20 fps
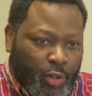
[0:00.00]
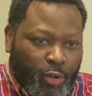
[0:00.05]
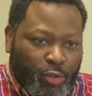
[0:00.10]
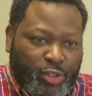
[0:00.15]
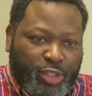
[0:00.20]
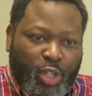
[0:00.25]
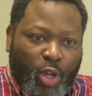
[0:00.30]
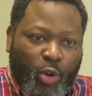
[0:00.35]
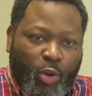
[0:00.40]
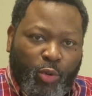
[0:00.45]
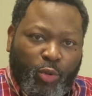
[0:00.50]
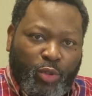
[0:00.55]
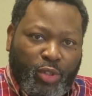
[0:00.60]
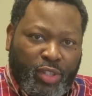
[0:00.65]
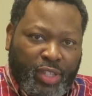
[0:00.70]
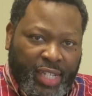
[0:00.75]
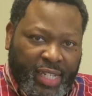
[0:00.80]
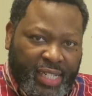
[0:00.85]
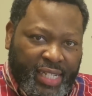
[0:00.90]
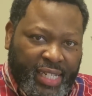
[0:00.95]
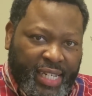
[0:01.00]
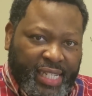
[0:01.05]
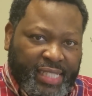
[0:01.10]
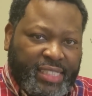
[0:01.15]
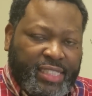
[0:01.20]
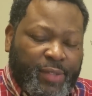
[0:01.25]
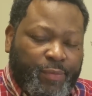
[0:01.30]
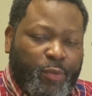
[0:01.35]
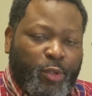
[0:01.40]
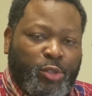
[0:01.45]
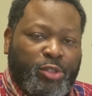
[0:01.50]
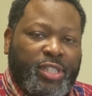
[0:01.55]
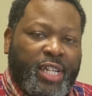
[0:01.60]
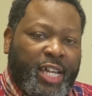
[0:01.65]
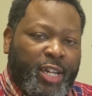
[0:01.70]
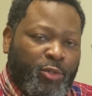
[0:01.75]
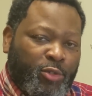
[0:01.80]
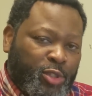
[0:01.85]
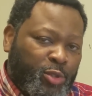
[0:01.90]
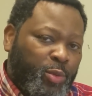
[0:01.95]
So
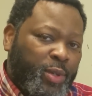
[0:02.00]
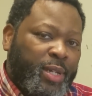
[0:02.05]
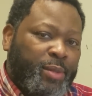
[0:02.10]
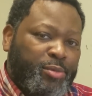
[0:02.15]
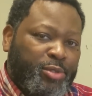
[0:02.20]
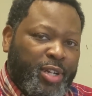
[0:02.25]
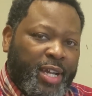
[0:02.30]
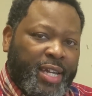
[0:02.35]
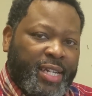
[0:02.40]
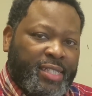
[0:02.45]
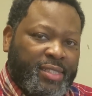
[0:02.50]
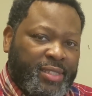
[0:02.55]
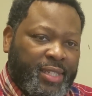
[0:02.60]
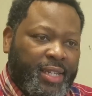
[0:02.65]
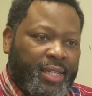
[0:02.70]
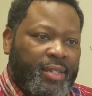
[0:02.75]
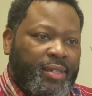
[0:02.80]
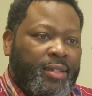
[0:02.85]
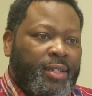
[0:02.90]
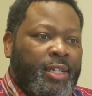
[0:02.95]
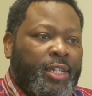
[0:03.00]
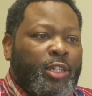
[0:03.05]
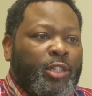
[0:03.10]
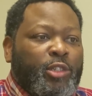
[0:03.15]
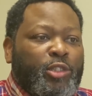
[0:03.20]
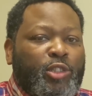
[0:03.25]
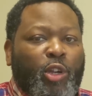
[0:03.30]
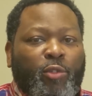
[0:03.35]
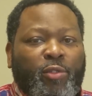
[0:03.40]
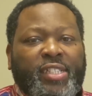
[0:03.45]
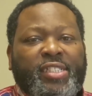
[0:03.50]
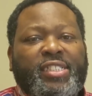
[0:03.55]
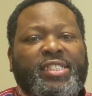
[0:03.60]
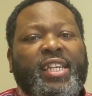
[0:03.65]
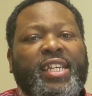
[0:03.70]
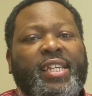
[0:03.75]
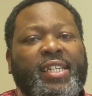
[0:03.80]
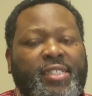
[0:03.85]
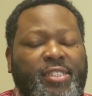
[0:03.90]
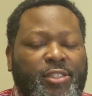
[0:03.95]
the niche of your channel
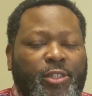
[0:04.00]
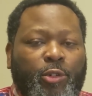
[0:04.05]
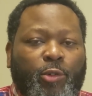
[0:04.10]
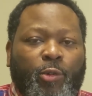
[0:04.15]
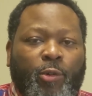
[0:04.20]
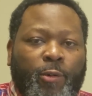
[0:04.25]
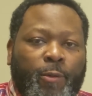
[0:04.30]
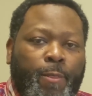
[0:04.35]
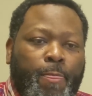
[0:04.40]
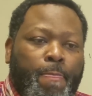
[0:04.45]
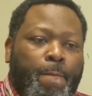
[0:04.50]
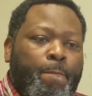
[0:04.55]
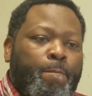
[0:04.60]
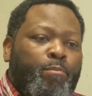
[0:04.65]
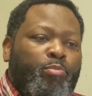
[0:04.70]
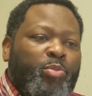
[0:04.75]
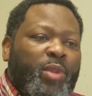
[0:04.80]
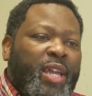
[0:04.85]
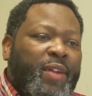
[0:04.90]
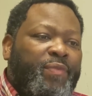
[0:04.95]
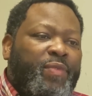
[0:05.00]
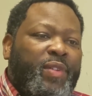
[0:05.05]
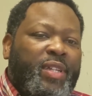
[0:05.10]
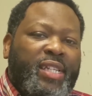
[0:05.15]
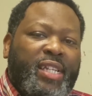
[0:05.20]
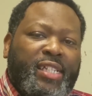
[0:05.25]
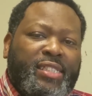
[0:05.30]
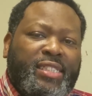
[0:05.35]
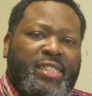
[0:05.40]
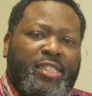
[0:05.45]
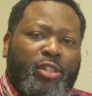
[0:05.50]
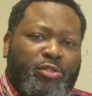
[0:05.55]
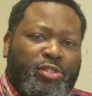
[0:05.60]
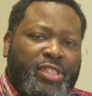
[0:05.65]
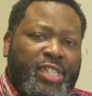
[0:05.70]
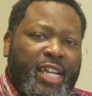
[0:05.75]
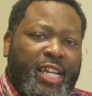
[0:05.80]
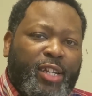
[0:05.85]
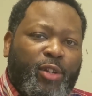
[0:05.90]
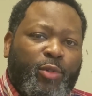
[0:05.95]
is what I'm trying to say. So just say
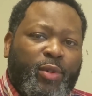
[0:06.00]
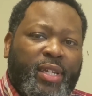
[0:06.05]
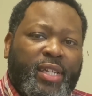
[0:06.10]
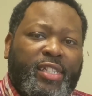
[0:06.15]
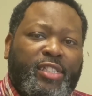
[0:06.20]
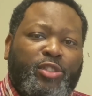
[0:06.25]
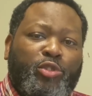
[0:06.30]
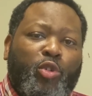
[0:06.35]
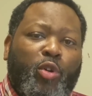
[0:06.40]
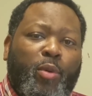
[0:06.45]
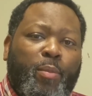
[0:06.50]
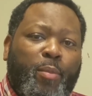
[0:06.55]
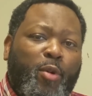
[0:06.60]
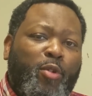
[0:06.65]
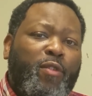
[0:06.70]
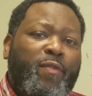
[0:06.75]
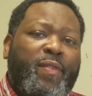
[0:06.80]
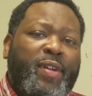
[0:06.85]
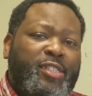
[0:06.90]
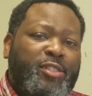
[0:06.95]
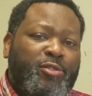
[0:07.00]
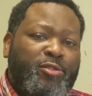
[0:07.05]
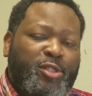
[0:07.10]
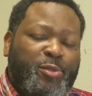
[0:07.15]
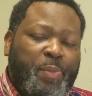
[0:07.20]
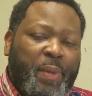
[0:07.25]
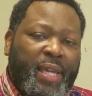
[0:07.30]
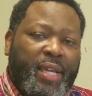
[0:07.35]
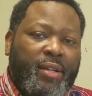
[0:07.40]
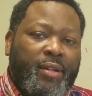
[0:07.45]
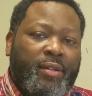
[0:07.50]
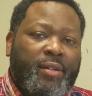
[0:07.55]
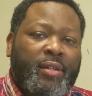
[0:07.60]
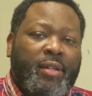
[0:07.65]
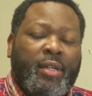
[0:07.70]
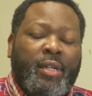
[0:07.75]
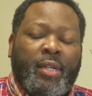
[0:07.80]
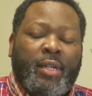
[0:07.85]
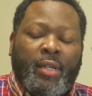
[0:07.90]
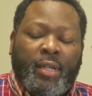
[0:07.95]
in general, if the niche of your
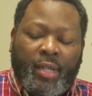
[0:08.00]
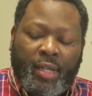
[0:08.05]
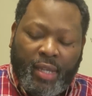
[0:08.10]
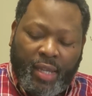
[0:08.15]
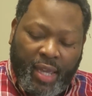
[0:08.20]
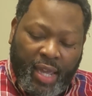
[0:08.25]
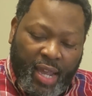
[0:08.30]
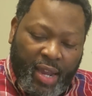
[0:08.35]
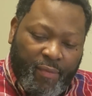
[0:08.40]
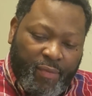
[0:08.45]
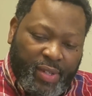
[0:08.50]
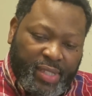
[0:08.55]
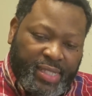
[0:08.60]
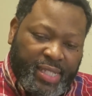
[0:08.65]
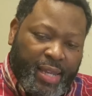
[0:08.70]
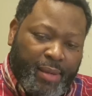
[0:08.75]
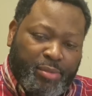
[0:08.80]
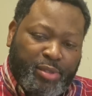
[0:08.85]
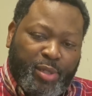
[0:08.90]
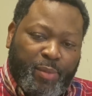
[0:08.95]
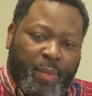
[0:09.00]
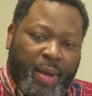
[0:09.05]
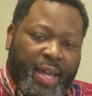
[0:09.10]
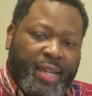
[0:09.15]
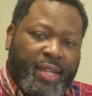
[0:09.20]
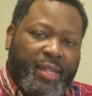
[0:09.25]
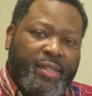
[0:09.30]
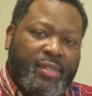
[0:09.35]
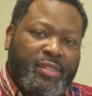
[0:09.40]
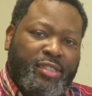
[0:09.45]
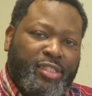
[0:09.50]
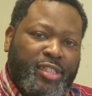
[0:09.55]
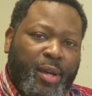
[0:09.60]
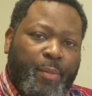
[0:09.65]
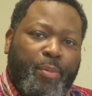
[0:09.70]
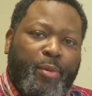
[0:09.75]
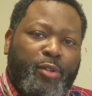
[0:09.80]
channel is you're a motivational speaker,